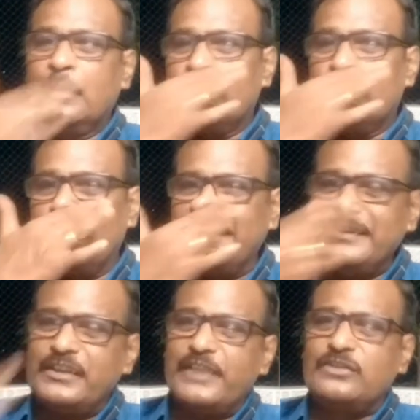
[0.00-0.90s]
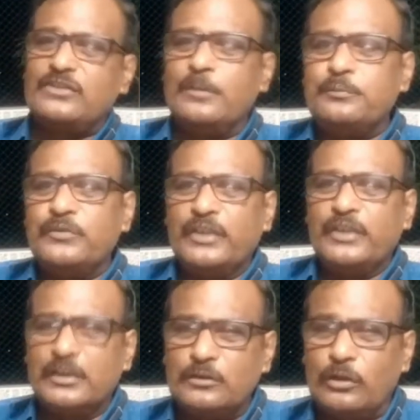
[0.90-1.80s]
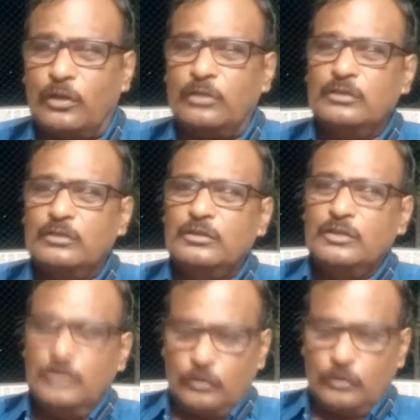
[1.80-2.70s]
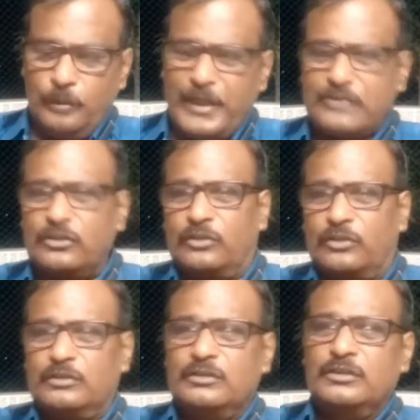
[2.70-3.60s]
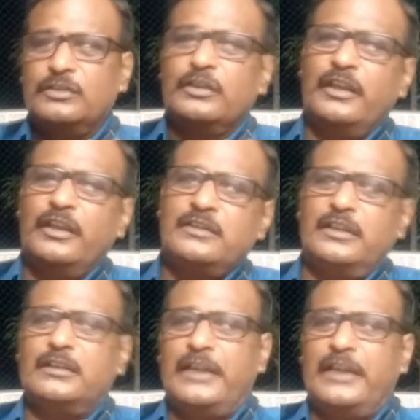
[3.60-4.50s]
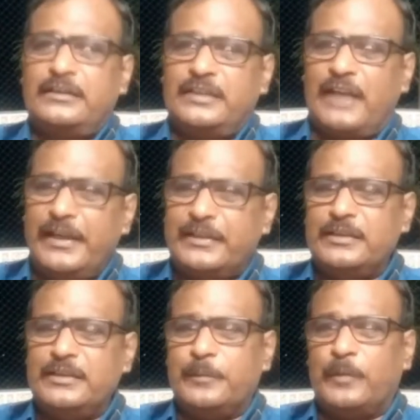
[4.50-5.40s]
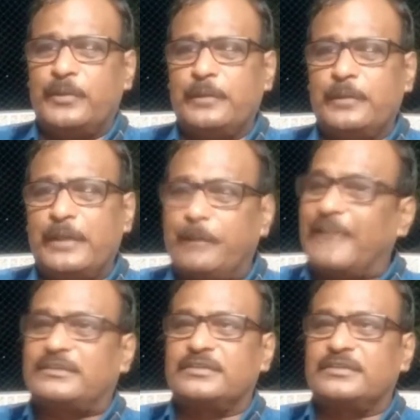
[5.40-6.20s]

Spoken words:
But in case of Hindu law, co-personal gets a right in the property by birth.